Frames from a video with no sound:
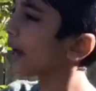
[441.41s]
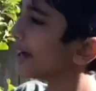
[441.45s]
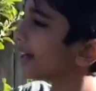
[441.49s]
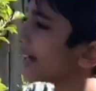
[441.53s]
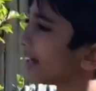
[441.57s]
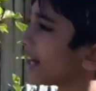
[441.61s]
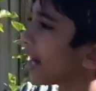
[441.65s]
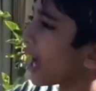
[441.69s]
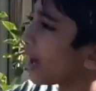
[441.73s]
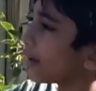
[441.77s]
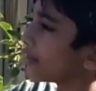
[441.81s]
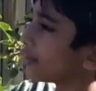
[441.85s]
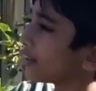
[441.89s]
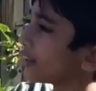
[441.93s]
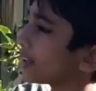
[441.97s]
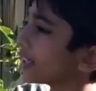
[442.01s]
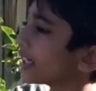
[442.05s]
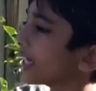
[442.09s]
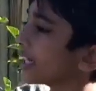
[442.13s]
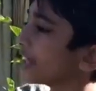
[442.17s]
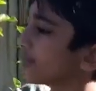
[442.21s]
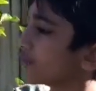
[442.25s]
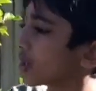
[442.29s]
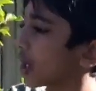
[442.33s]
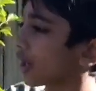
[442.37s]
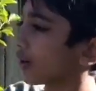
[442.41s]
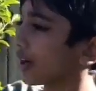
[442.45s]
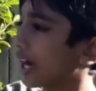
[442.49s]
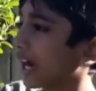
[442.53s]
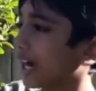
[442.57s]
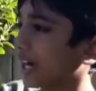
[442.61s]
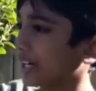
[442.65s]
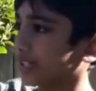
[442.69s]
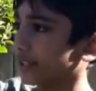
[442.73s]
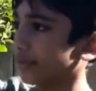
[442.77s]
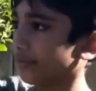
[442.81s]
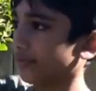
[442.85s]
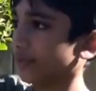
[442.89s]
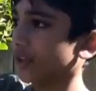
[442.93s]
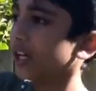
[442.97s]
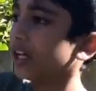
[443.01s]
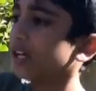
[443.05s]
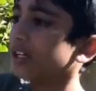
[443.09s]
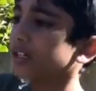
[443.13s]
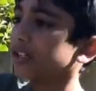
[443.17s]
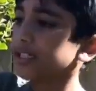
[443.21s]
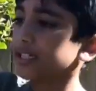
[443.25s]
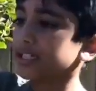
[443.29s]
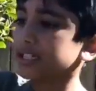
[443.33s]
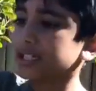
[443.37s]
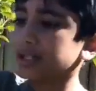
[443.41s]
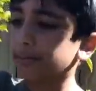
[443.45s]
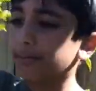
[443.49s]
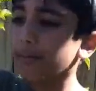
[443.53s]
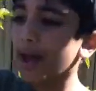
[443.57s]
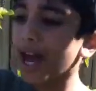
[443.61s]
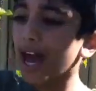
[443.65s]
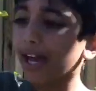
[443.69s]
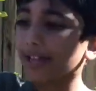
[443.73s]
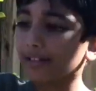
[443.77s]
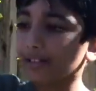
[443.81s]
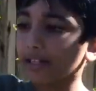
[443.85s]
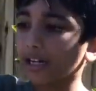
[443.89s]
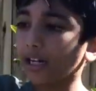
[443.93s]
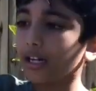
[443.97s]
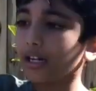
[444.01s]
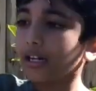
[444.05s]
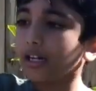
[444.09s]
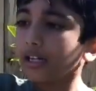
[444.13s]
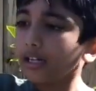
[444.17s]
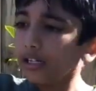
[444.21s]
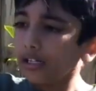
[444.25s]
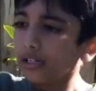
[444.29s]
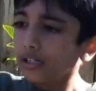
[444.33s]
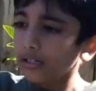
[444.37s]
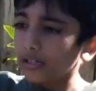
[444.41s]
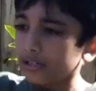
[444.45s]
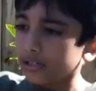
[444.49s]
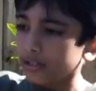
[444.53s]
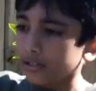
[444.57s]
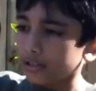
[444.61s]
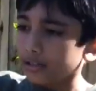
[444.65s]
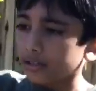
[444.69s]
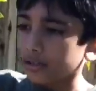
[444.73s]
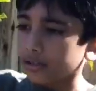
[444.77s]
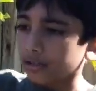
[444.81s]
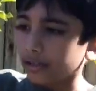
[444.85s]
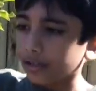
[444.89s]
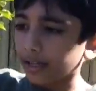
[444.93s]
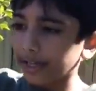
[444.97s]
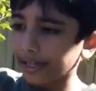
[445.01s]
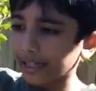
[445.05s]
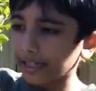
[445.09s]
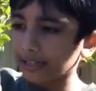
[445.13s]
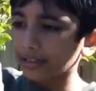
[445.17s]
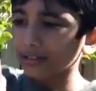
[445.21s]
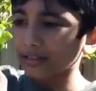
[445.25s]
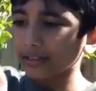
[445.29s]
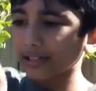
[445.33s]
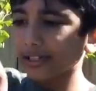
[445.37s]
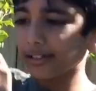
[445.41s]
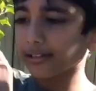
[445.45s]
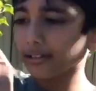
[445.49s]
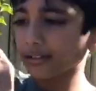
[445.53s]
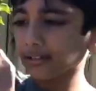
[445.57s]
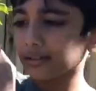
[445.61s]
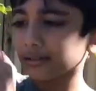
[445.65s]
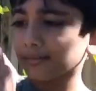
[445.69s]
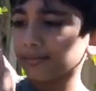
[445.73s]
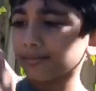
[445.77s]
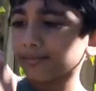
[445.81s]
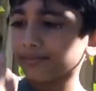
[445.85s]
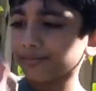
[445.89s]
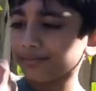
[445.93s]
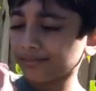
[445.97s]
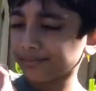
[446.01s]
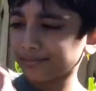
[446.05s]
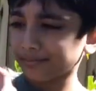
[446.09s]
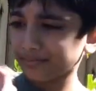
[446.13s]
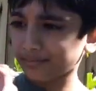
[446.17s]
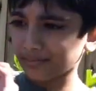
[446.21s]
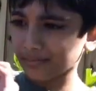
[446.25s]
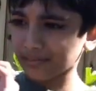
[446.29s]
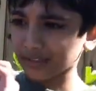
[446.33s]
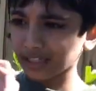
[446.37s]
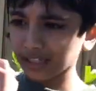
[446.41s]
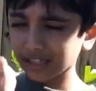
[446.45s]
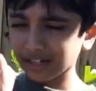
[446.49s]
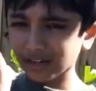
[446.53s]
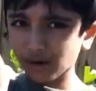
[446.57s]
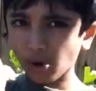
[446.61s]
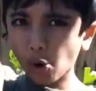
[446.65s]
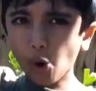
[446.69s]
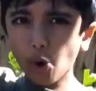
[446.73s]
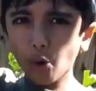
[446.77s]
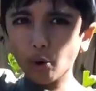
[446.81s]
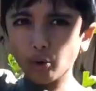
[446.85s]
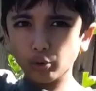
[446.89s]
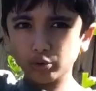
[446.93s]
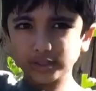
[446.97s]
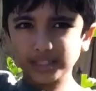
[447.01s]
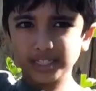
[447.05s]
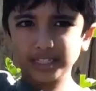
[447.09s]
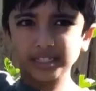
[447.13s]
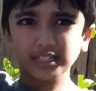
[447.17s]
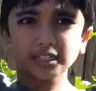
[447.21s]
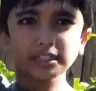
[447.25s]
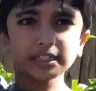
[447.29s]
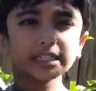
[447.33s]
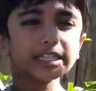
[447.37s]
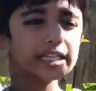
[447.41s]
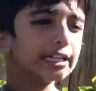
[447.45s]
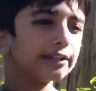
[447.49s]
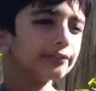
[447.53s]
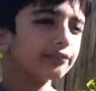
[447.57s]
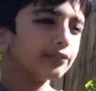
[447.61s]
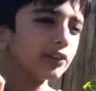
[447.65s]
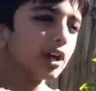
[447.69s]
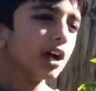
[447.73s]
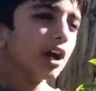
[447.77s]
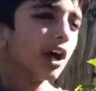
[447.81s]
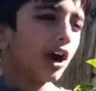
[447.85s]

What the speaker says: right now the leaves are active. The stomata, like little holes in the leaf,